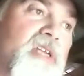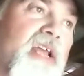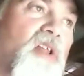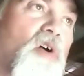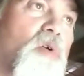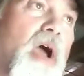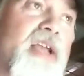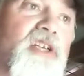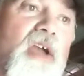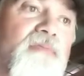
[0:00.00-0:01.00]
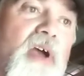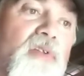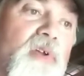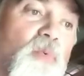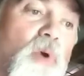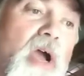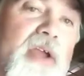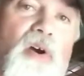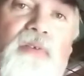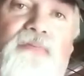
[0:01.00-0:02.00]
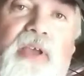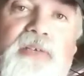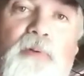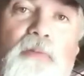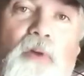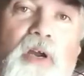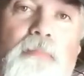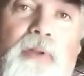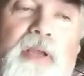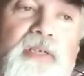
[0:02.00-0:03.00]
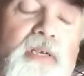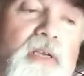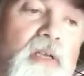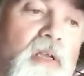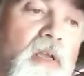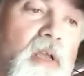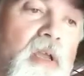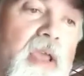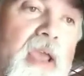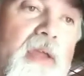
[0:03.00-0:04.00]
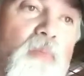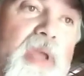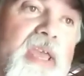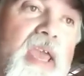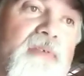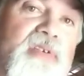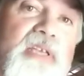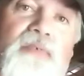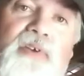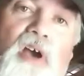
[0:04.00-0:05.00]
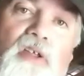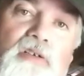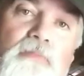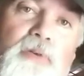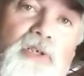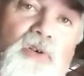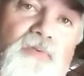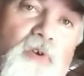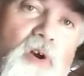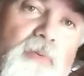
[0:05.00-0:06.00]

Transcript: ain't local. Actually, I found the rye on Facebook Marketplace, and we gave $7 a bushel for our